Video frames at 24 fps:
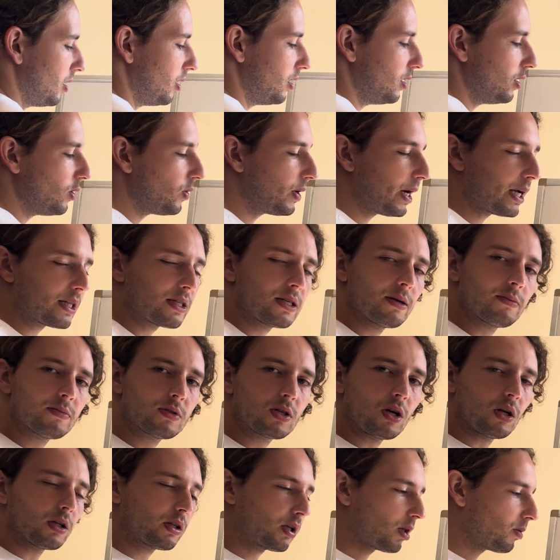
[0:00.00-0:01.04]
You get some
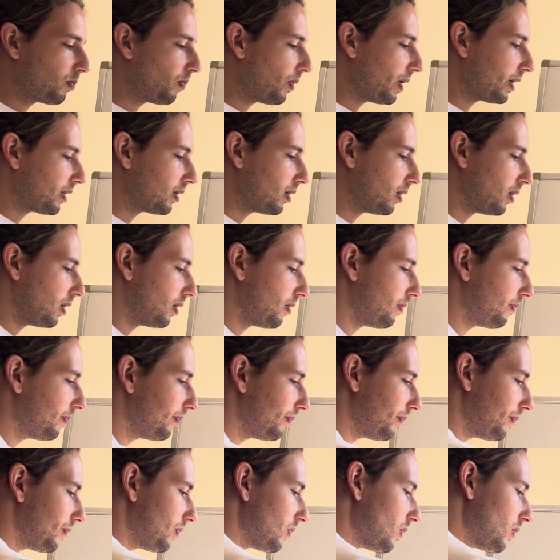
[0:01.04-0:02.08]
salted butter,
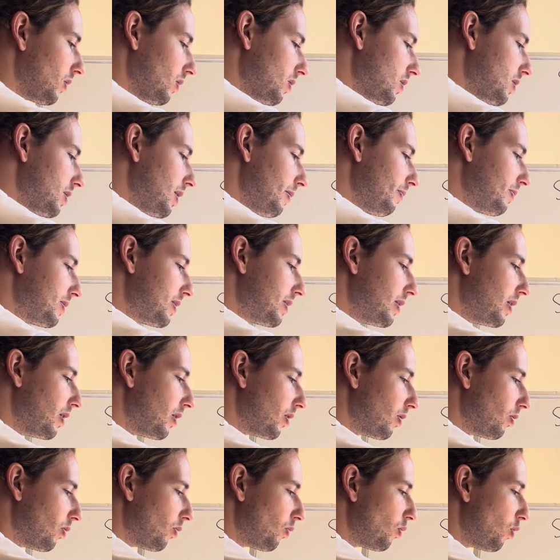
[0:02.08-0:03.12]
some
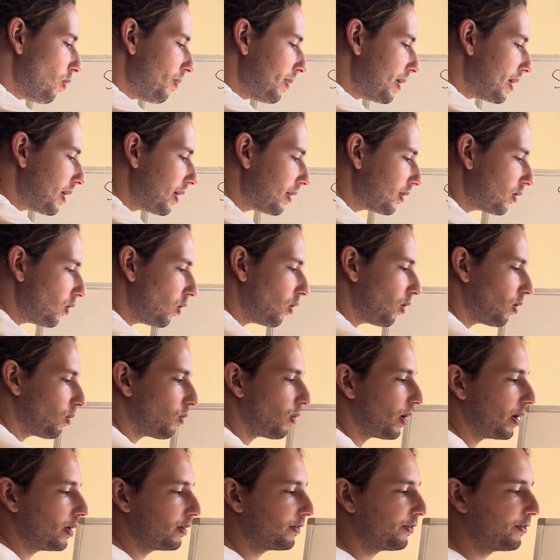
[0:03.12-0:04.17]
seared ruminant or
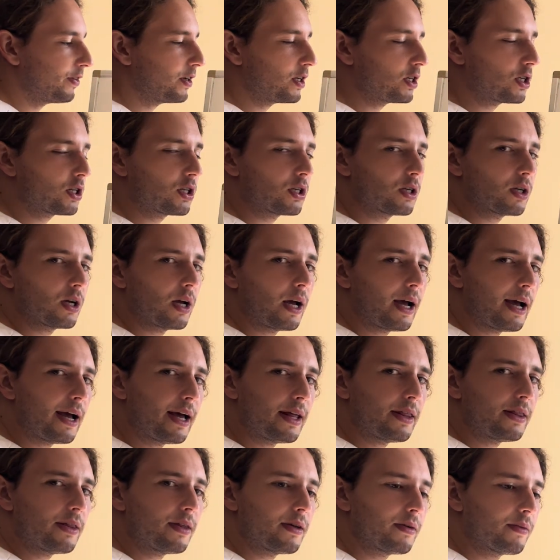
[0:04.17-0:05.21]
wild fish,
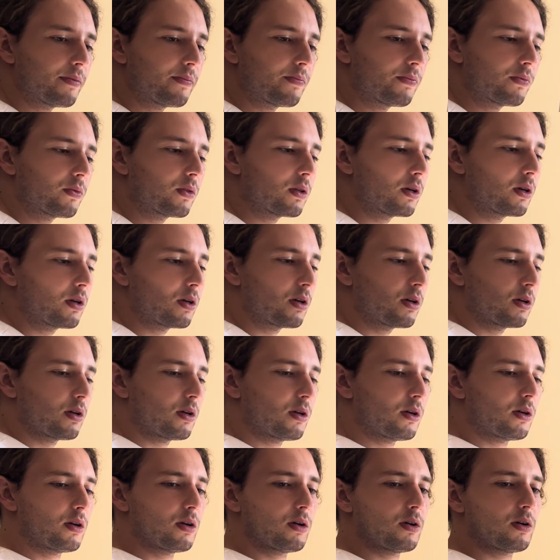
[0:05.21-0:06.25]
and
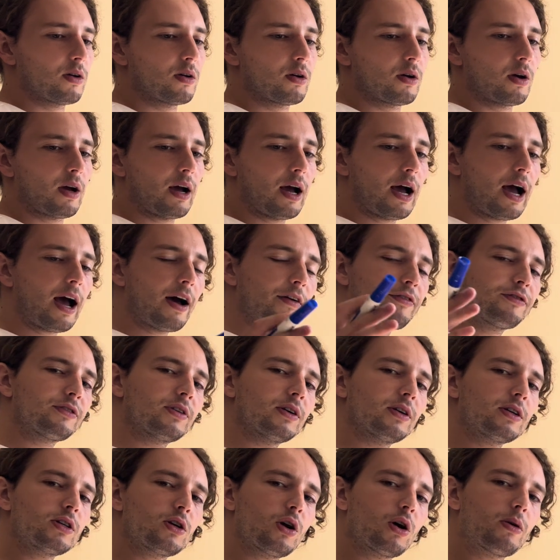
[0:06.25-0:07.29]

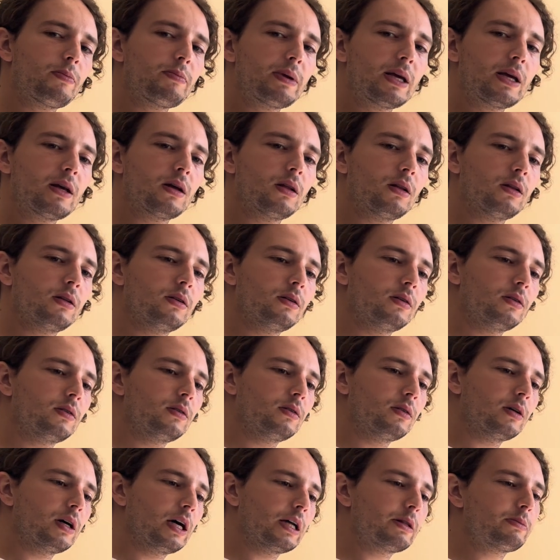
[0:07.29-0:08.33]
after your meal
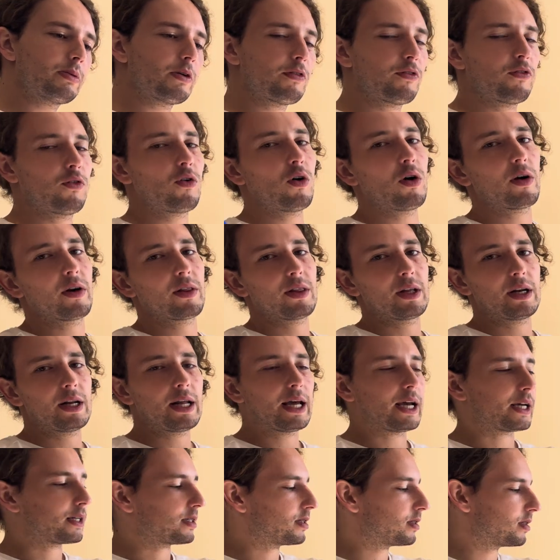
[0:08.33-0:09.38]
and before the
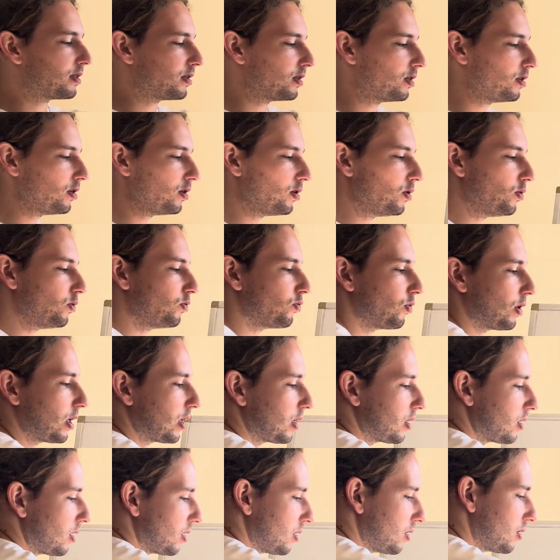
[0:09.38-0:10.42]
next, you
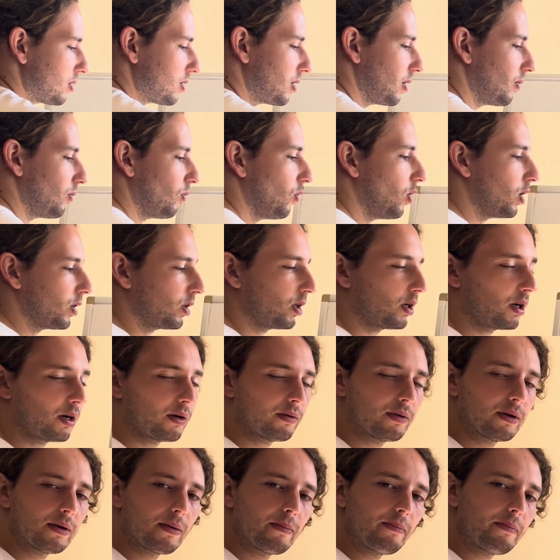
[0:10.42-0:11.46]
drink some water.
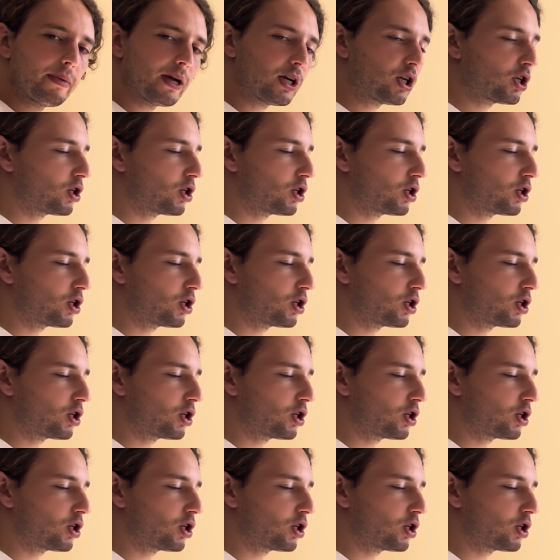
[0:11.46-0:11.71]
Make